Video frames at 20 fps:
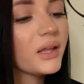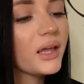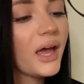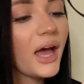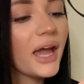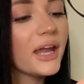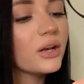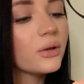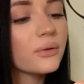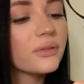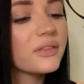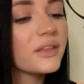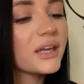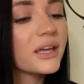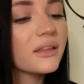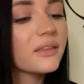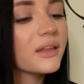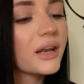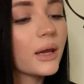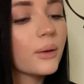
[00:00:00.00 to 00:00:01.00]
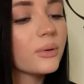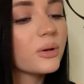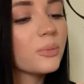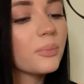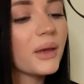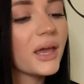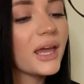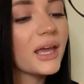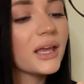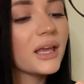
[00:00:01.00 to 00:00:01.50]
I don't think that I would
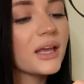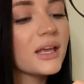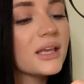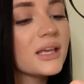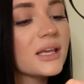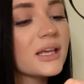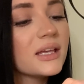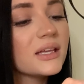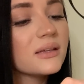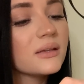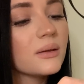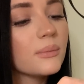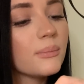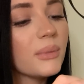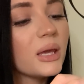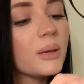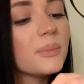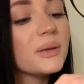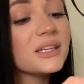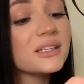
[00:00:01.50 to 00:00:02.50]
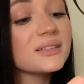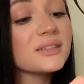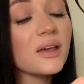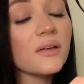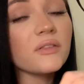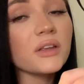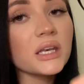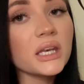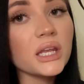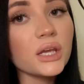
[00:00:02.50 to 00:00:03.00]
pay maybe
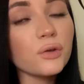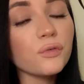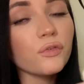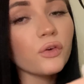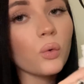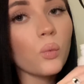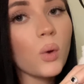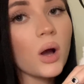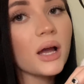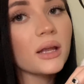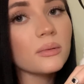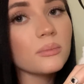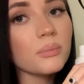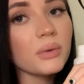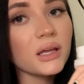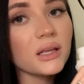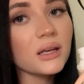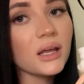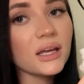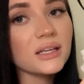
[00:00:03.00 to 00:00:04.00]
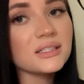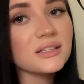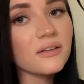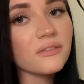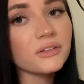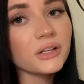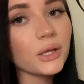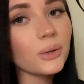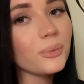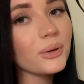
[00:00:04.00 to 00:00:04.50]
$70 for one, but I
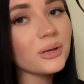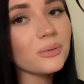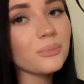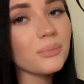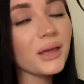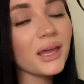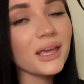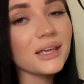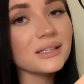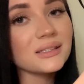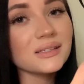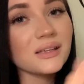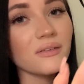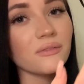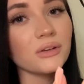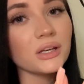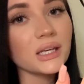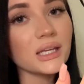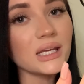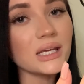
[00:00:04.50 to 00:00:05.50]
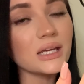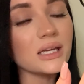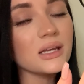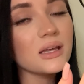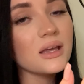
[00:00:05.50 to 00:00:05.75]
definitely would pay $70